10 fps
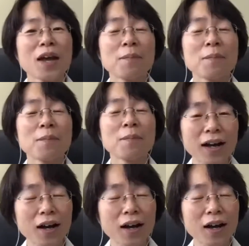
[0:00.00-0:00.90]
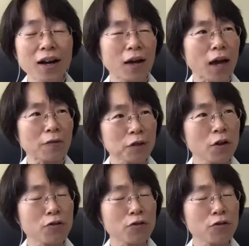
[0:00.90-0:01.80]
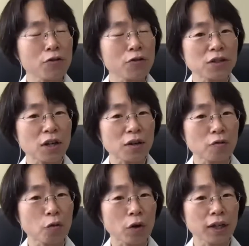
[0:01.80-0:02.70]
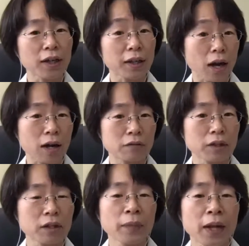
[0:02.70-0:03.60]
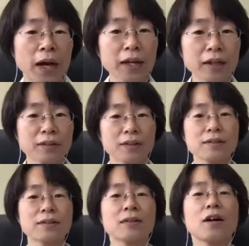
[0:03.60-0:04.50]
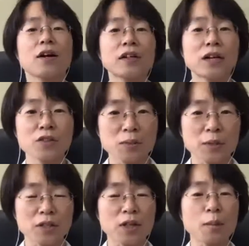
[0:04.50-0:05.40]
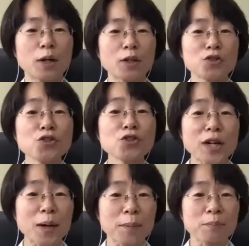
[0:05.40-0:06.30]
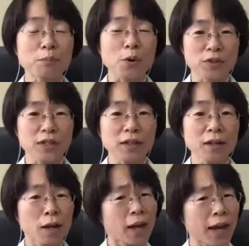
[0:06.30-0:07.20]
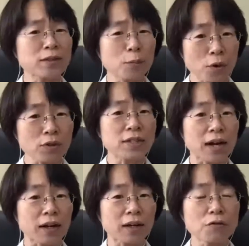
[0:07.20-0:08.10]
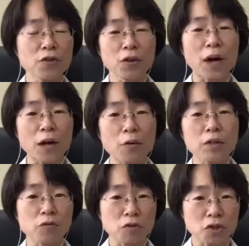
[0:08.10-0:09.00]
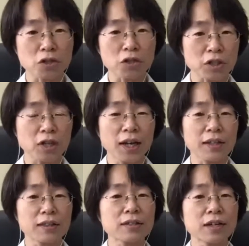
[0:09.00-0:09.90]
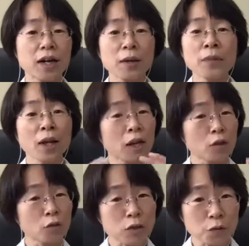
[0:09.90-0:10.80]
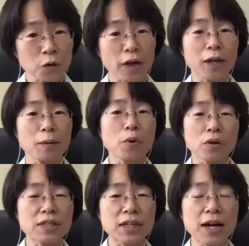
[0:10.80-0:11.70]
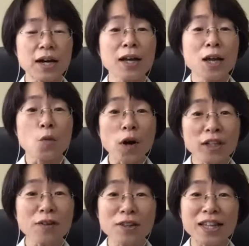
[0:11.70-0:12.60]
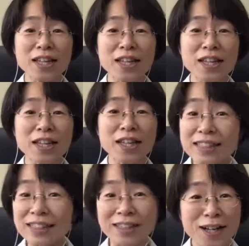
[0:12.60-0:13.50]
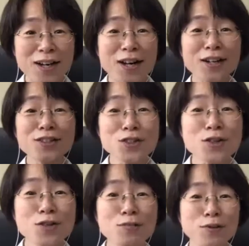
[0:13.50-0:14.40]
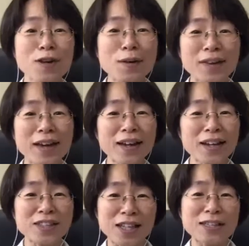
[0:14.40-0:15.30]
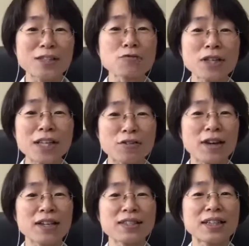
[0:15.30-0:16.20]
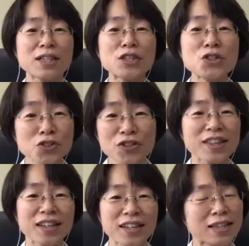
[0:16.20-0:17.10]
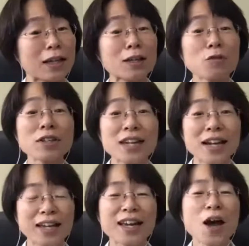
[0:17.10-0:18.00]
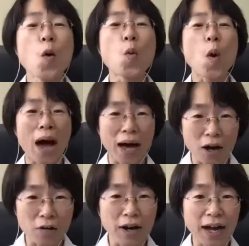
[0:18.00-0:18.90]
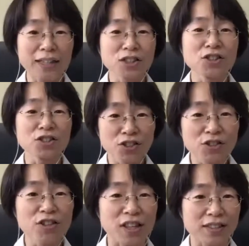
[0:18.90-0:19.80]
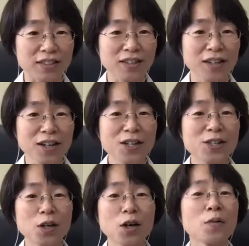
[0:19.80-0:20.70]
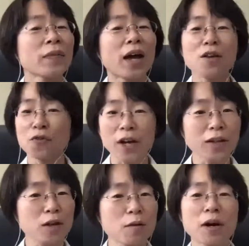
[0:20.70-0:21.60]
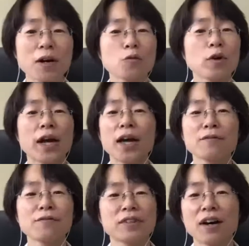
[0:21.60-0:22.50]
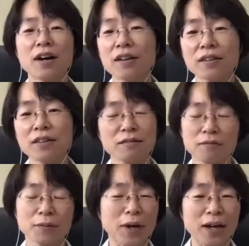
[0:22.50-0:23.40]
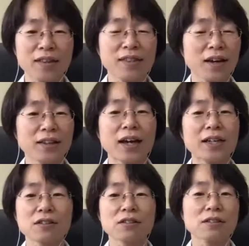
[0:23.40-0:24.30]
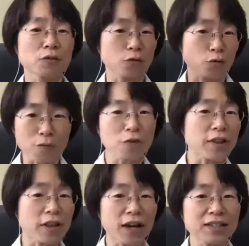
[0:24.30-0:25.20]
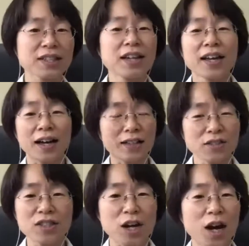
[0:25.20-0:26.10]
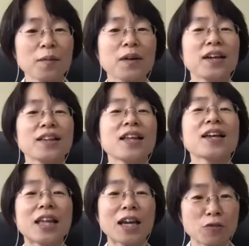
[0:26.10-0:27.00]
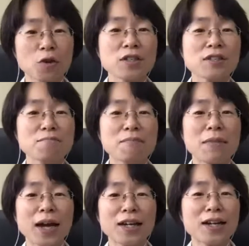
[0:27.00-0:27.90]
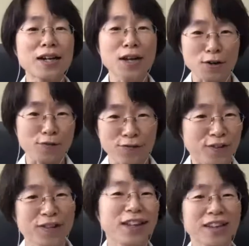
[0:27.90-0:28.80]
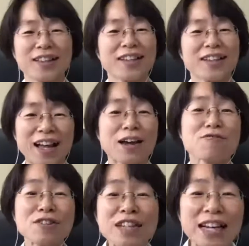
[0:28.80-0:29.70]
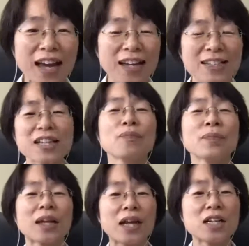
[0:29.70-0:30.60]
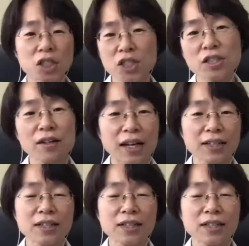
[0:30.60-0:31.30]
But after 3 years of working at Harvard, I got this announcement about new job posting as a postdoc. Even though I was a researcher at that time, it was for a postdoc working with Guy Steele, a new programming language that's really crazily new thing. It was like, wow, I need to do this. So I forgot about what I've done by then. I just went for that, got the job, and that was my love And I really liked it. I learned a lot.